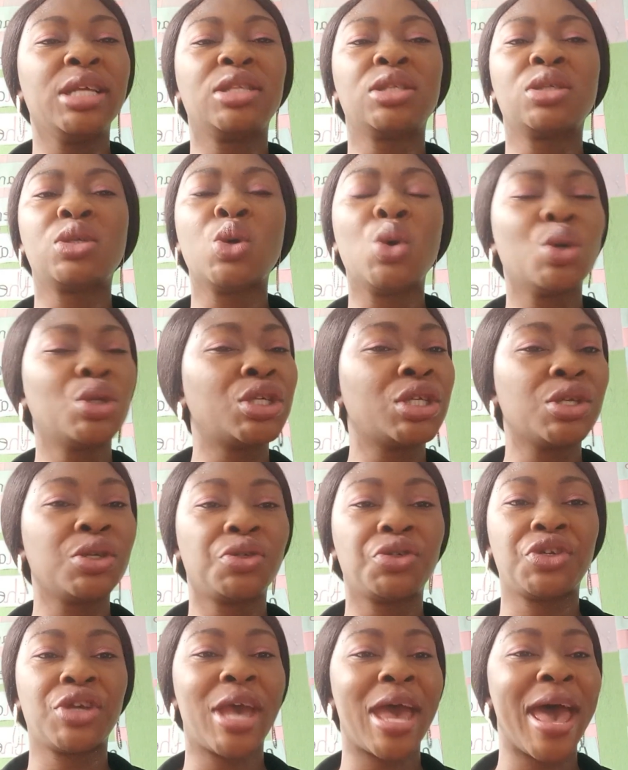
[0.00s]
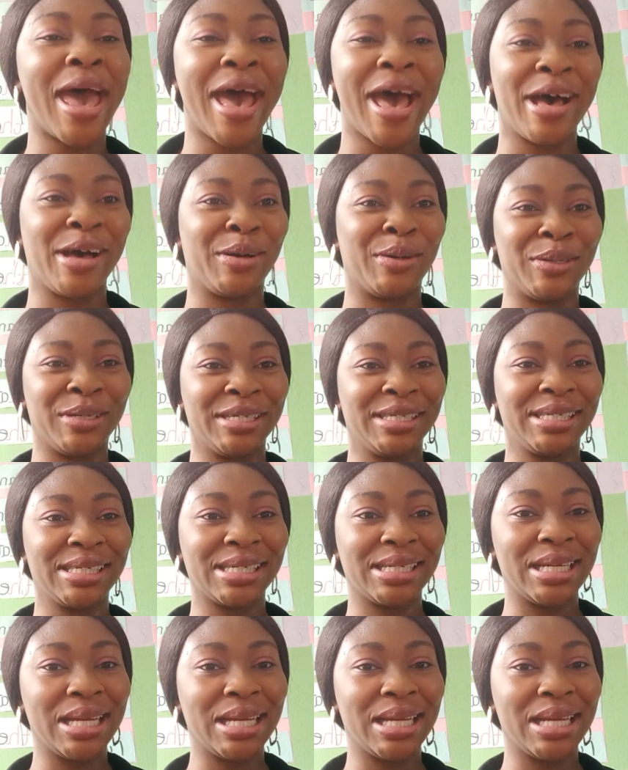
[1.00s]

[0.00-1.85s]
a total child.